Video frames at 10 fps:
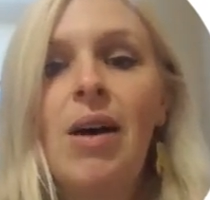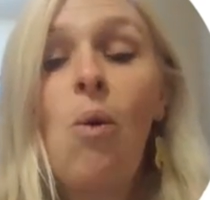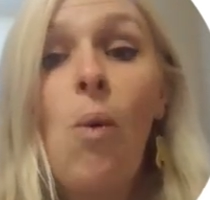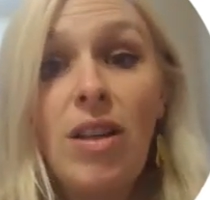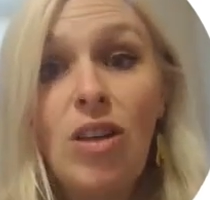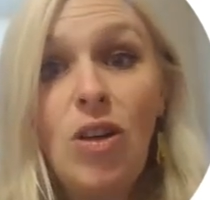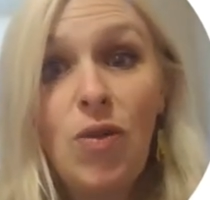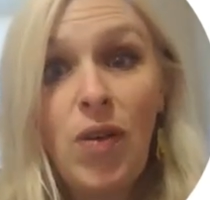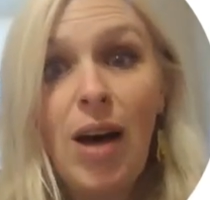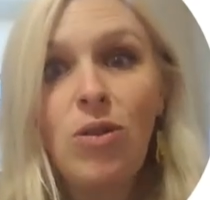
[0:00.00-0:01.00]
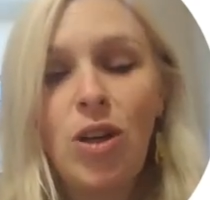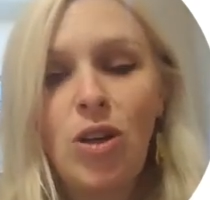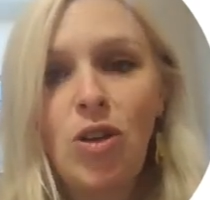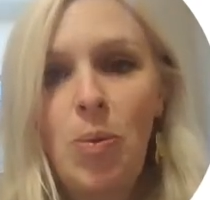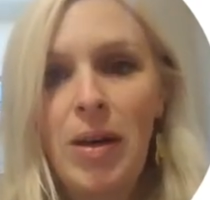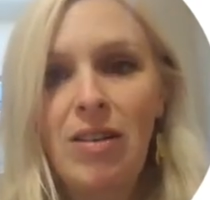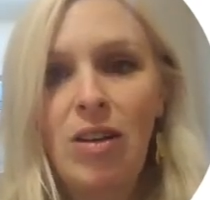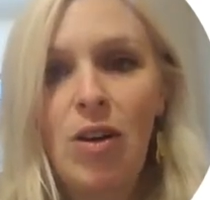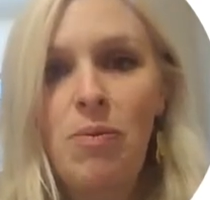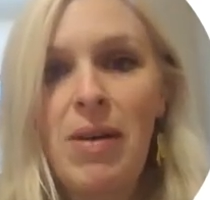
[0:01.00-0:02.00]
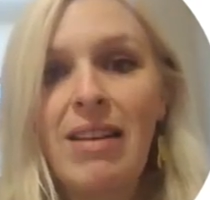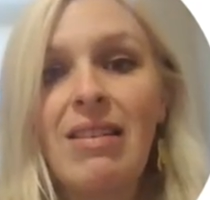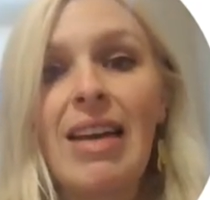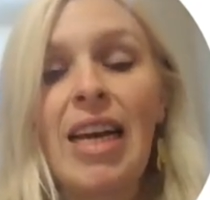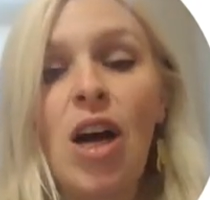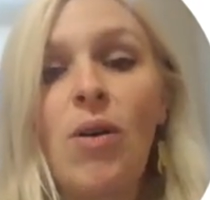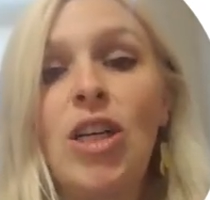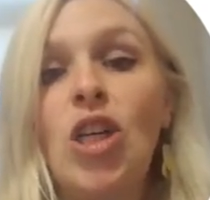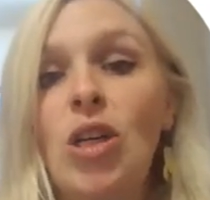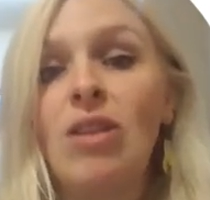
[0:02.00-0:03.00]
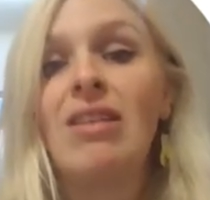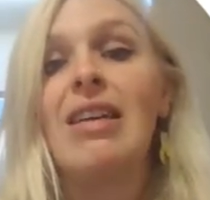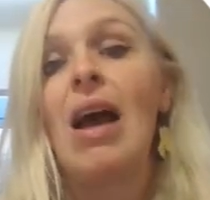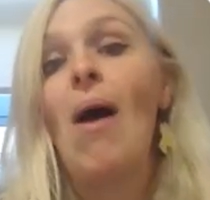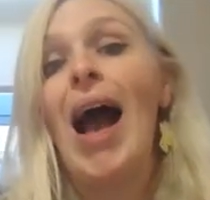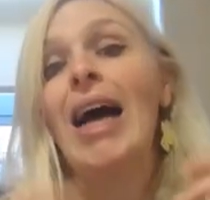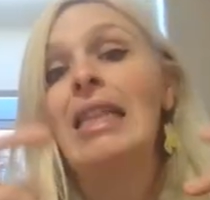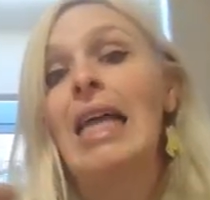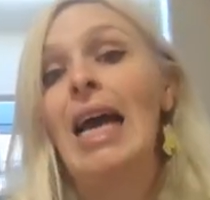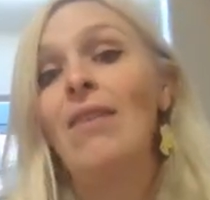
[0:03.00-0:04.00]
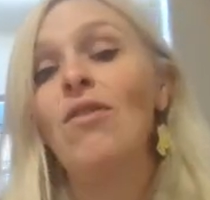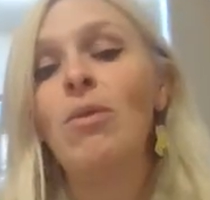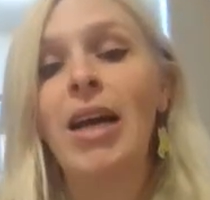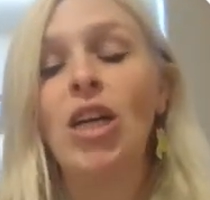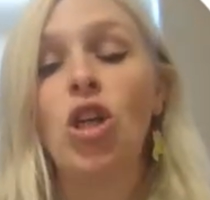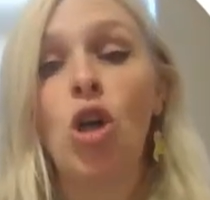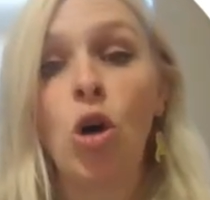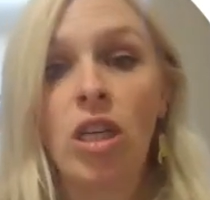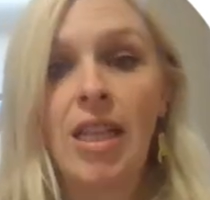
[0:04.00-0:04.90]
Once you've found those topics that you've missed, encourage students to now add that information onto